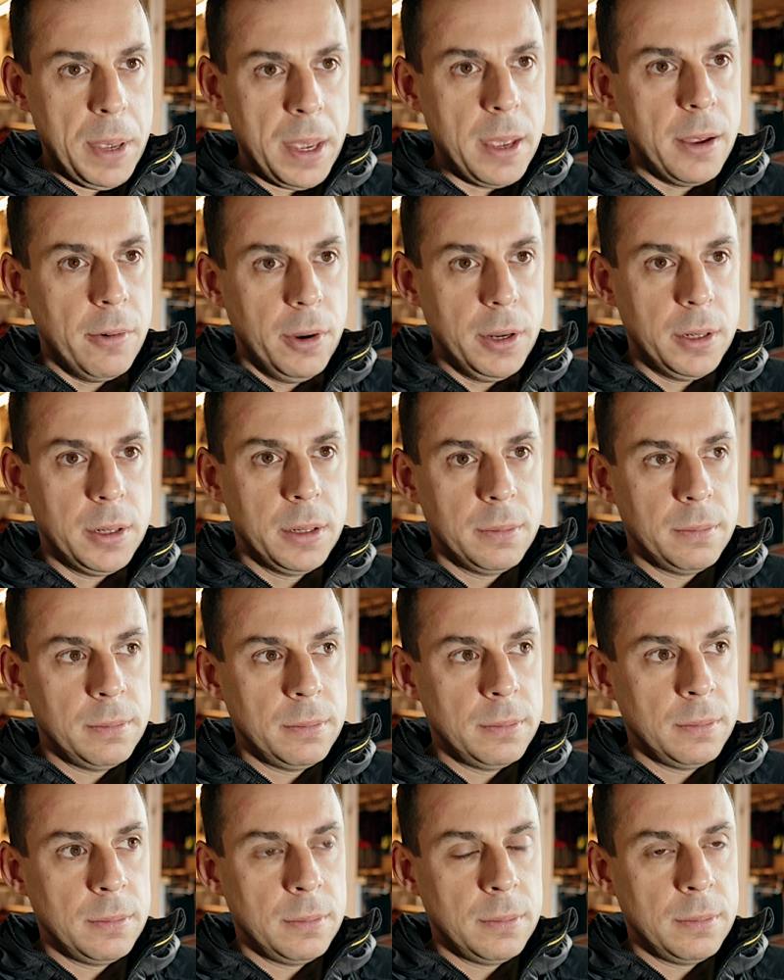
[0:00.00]
period.
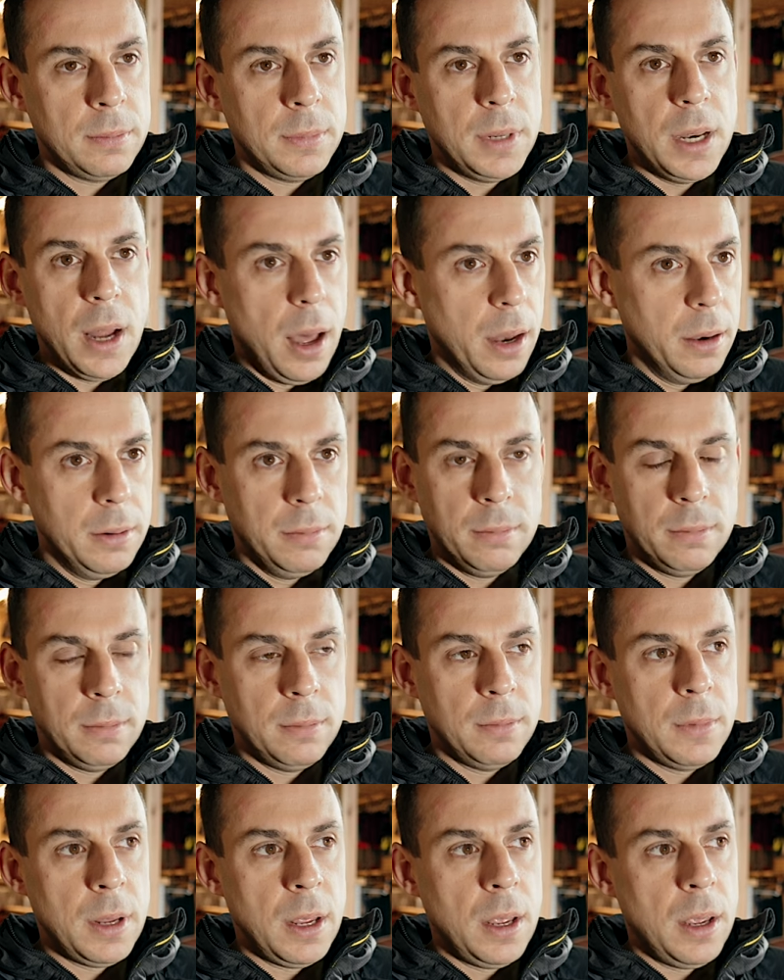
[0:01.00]
None.
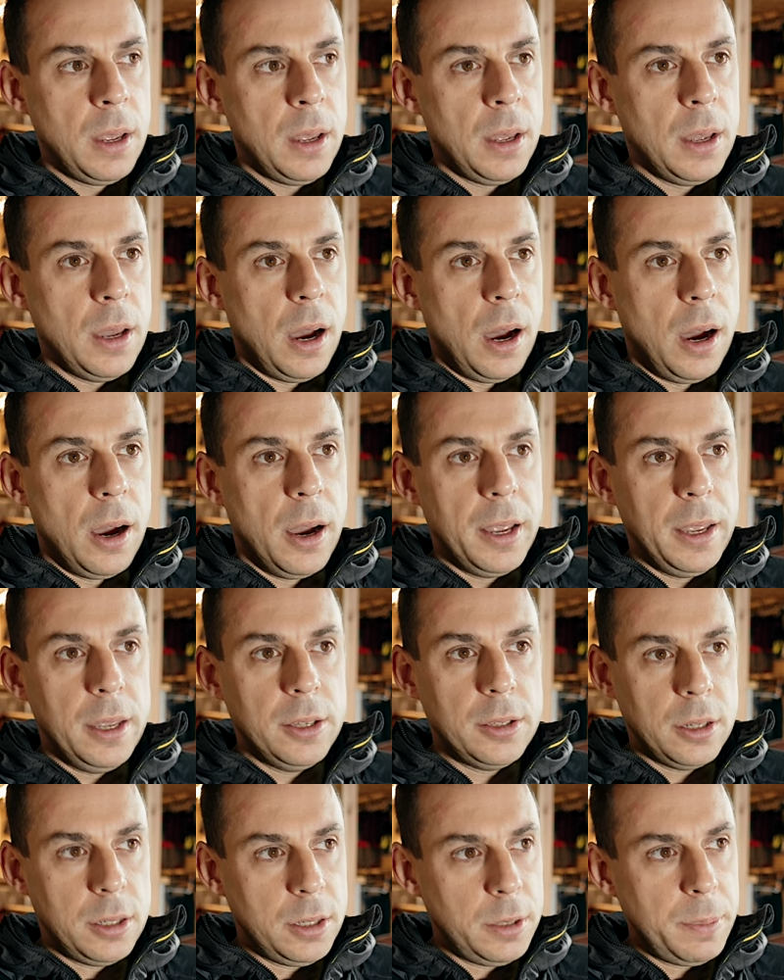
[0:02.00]
I
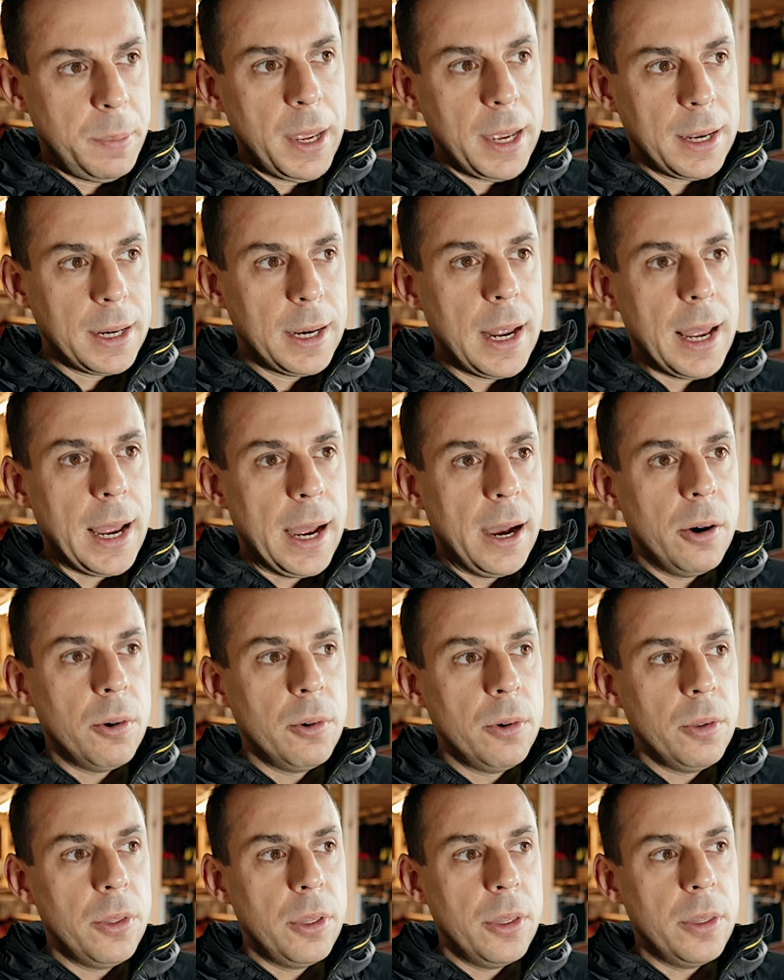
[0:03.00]
suspect
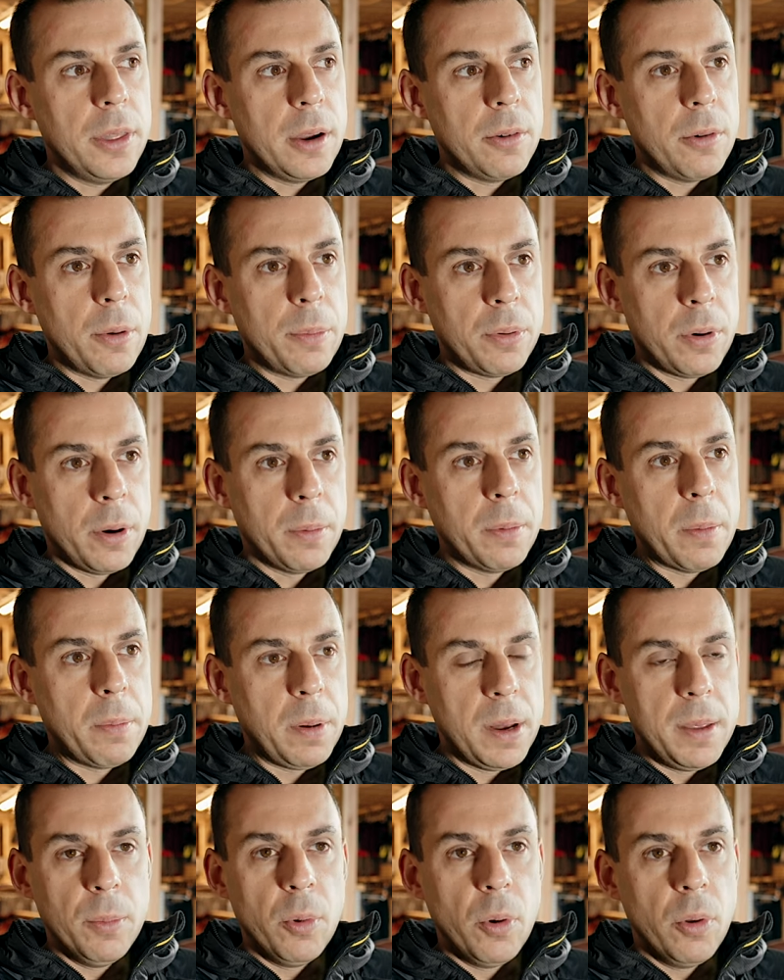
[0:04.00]
now that there are
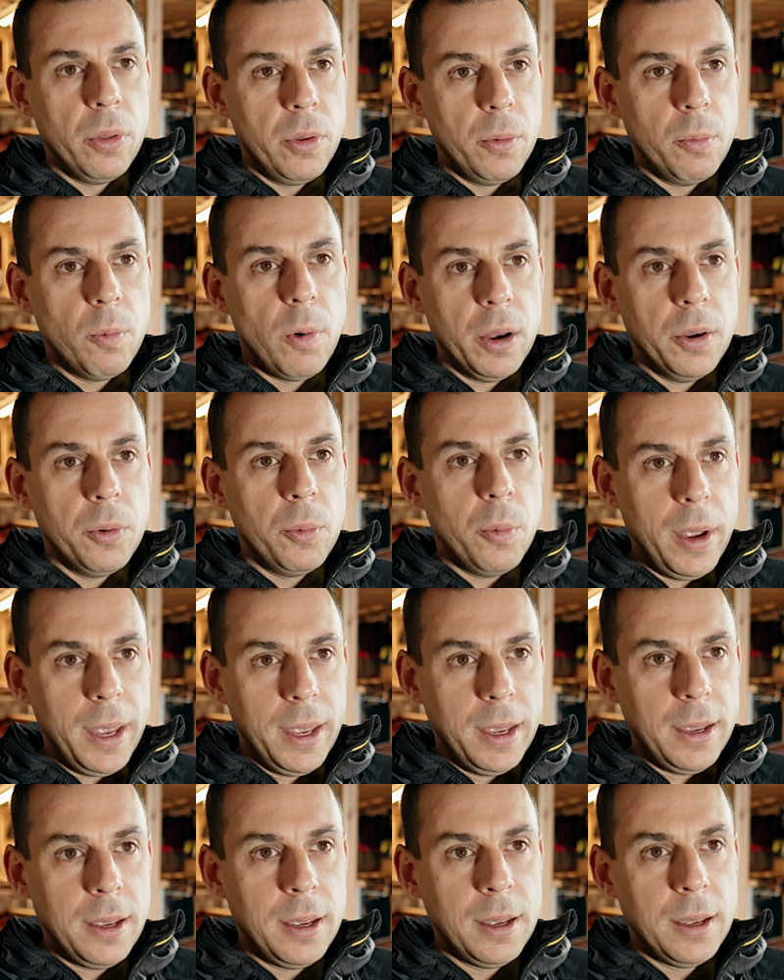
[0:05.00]
probably more than one a
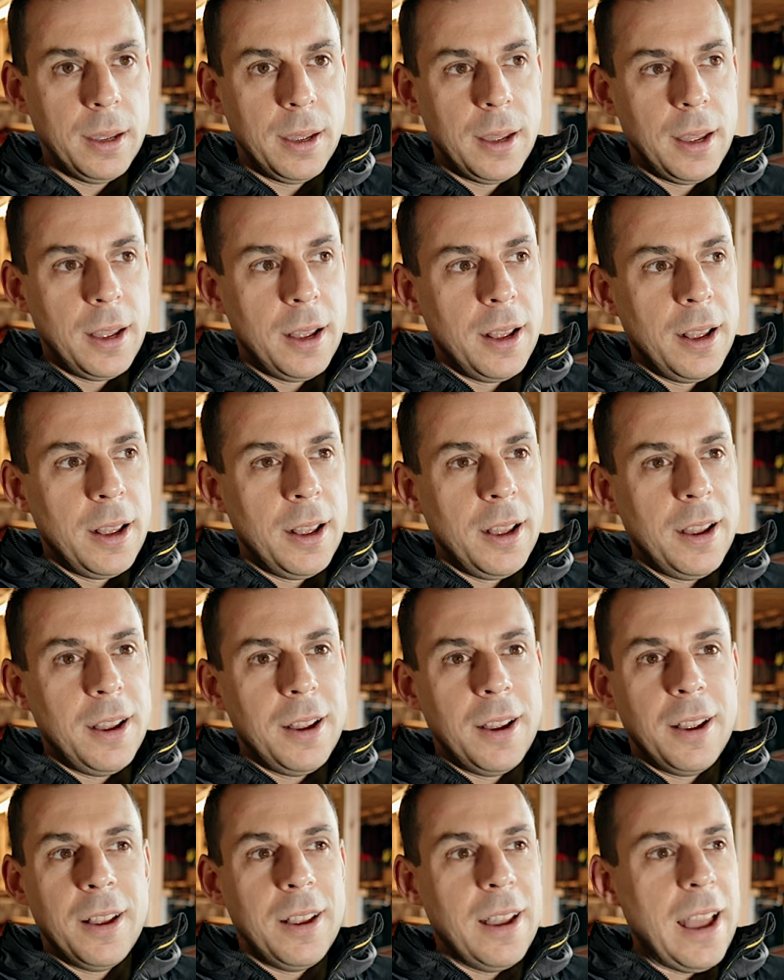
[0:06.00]
week.
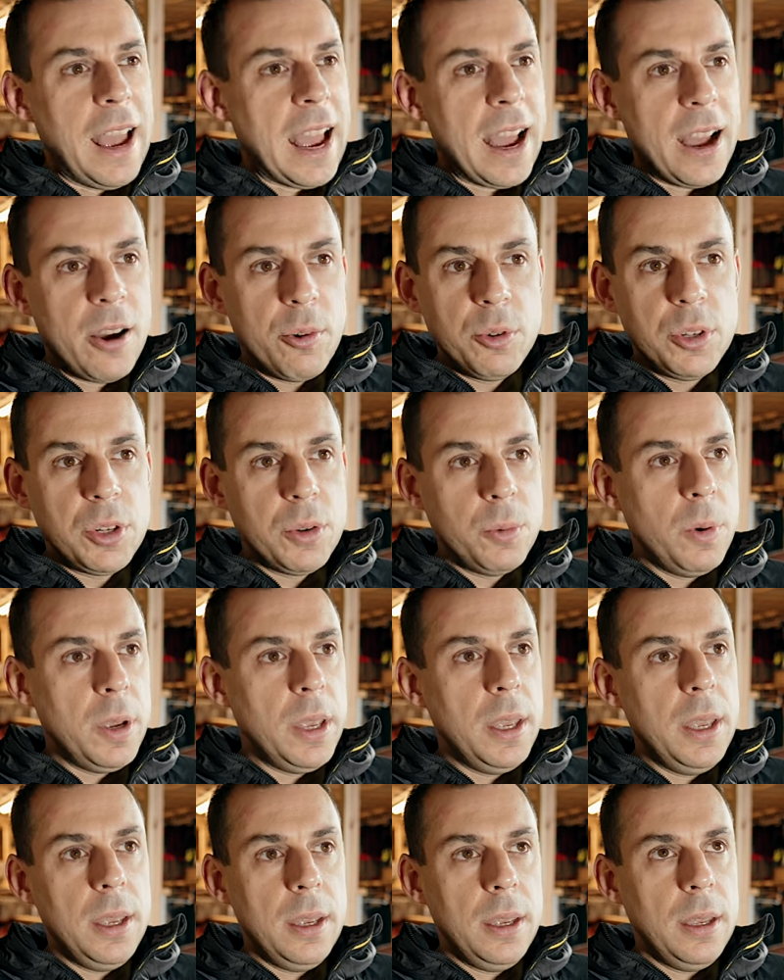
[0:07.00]
How do
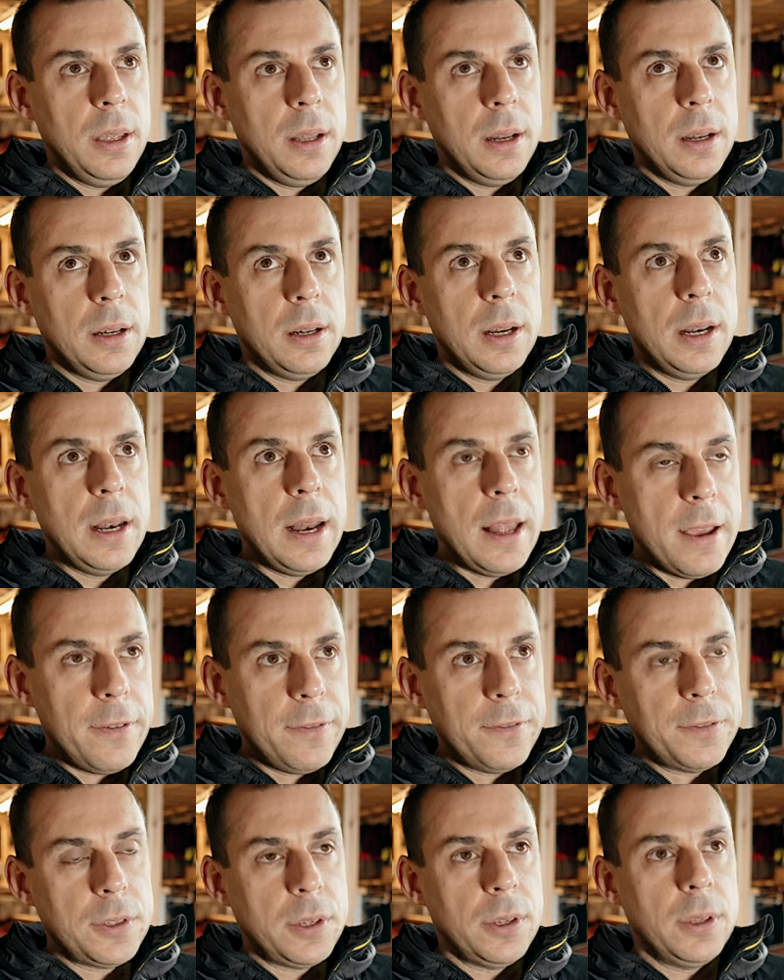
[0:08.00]
we
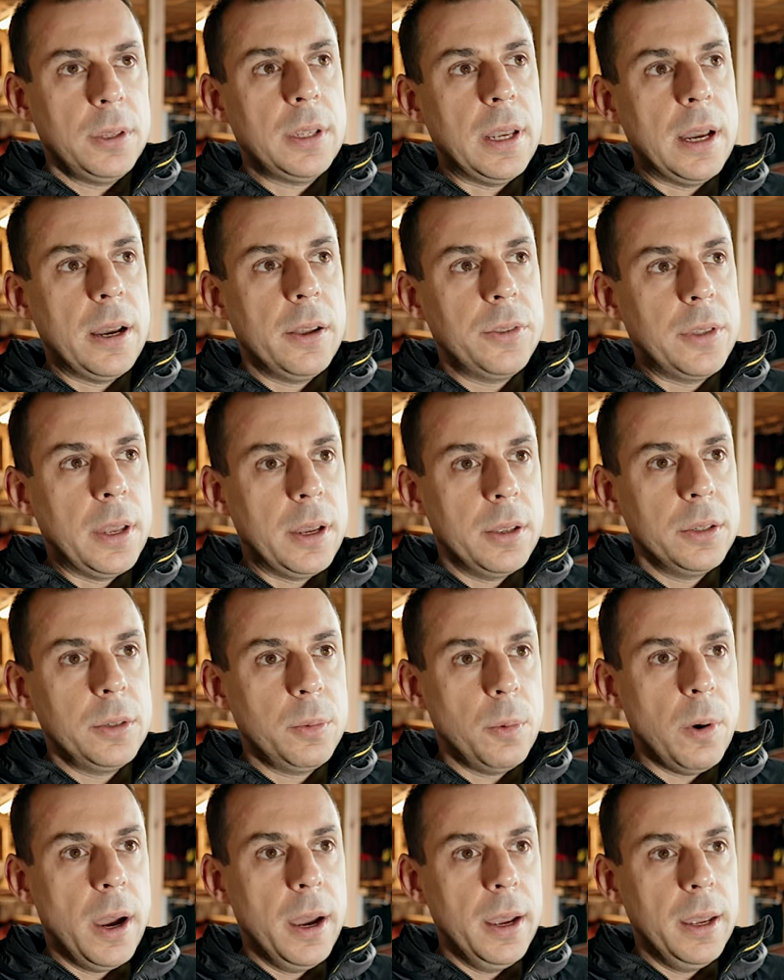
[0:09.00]
lift South Downs
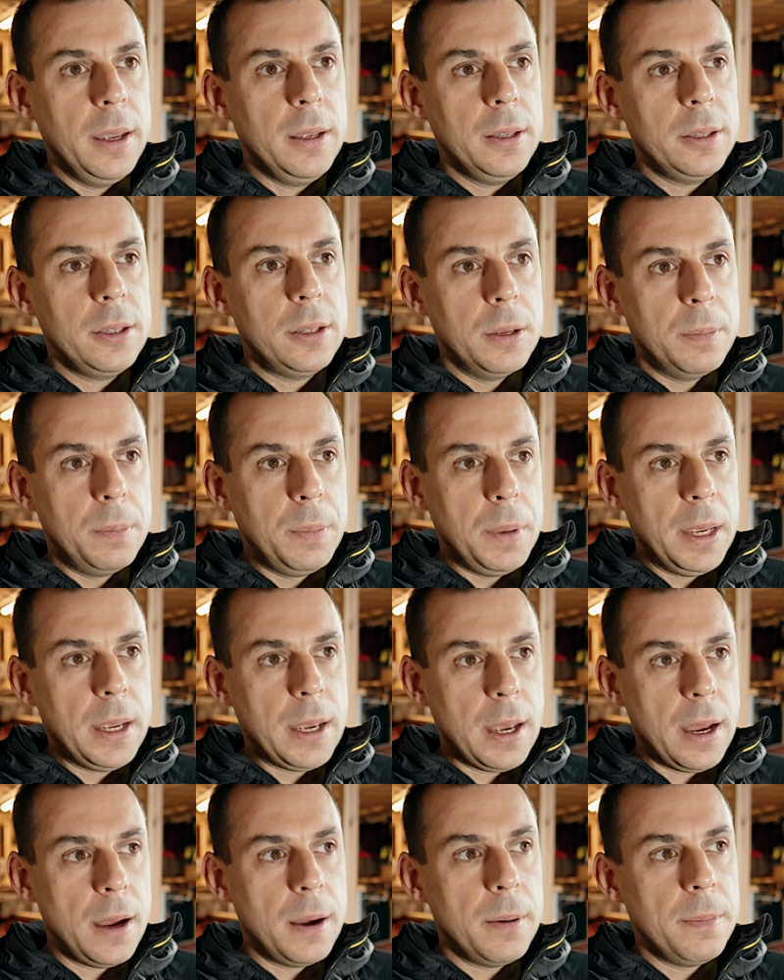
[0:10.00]
Way to
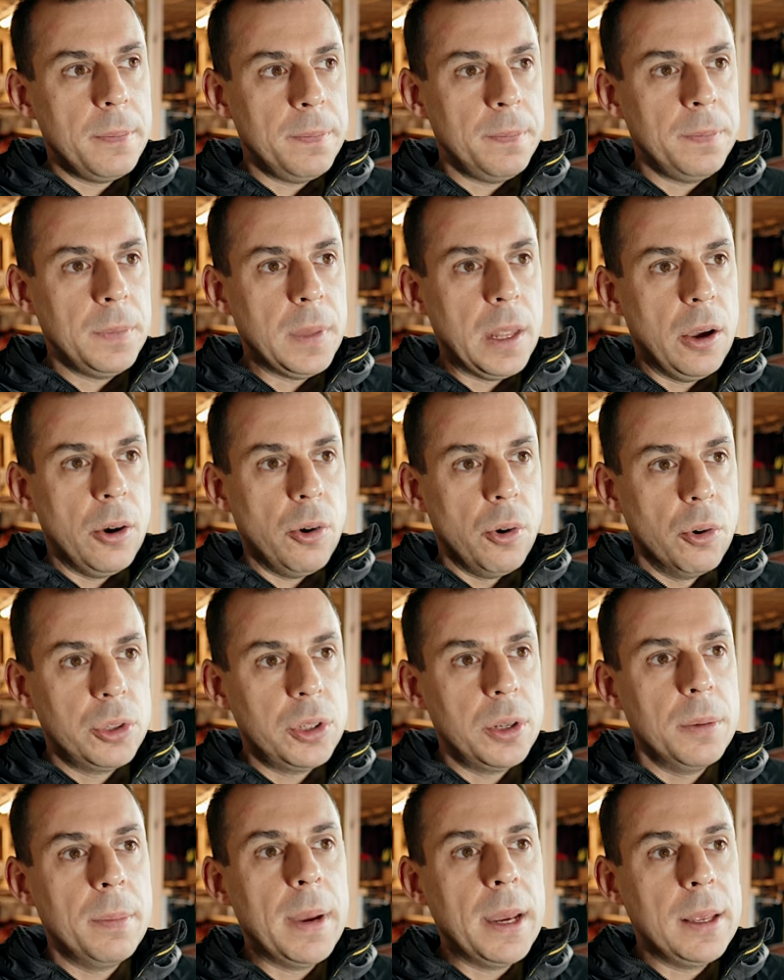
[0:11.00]
become or
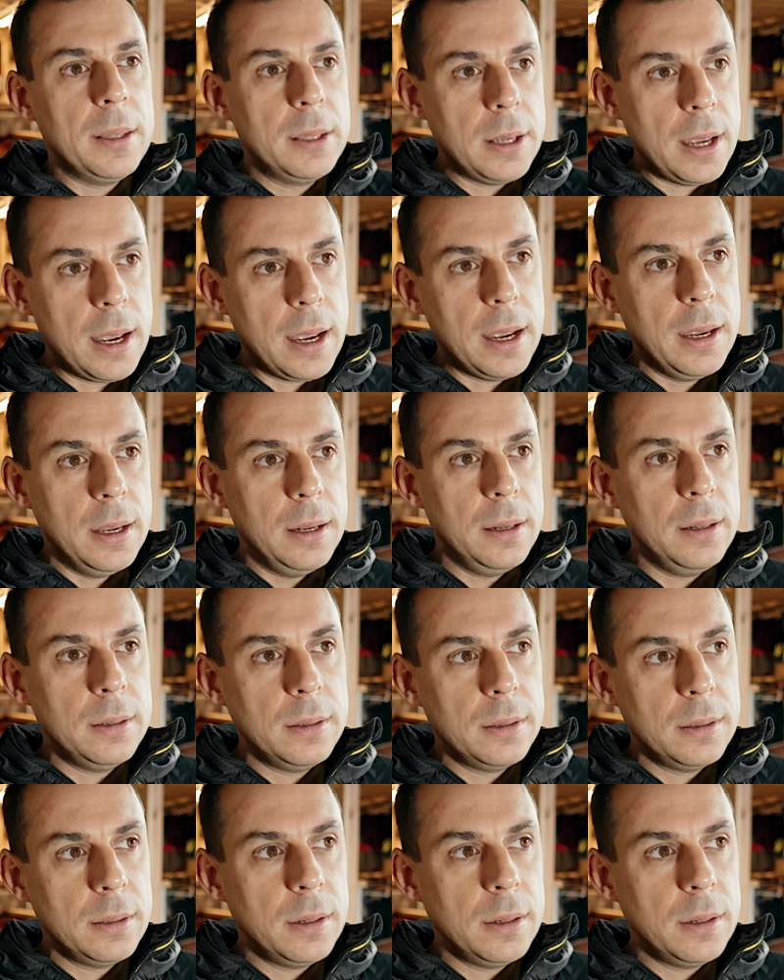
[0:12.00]
to maintain,